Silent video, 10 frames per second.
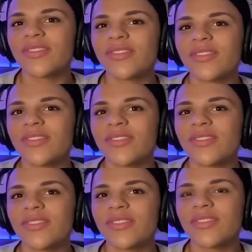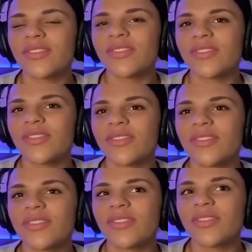
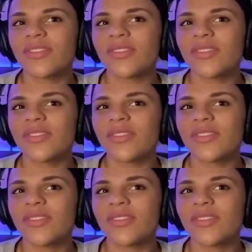This person isn't speaking.